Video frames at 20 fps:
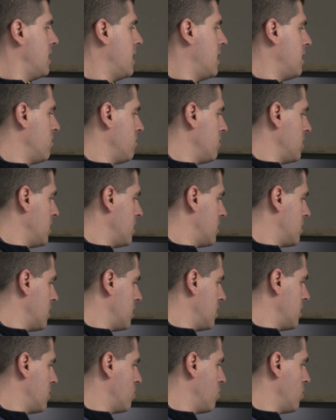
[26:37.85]
Now
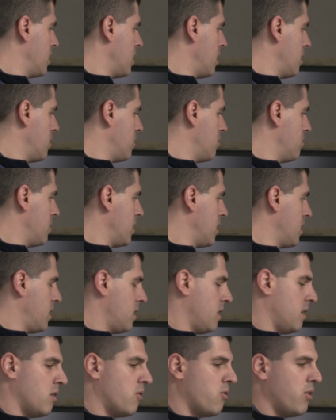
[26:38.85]
it will be
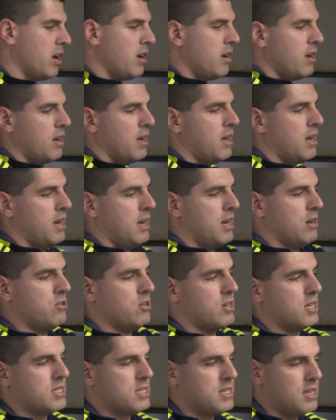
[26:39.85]
green, and now
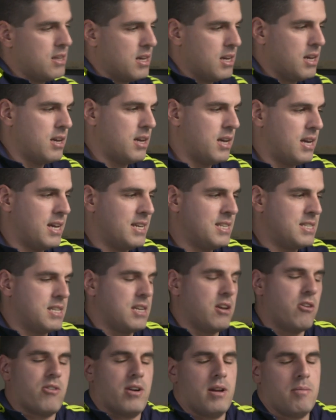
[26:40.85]
you can see the
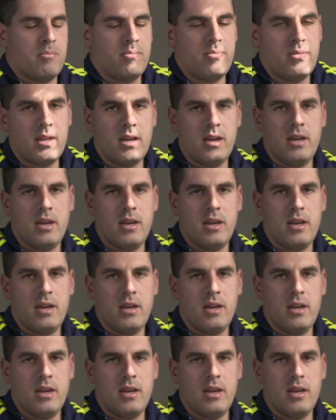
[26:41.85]
STRM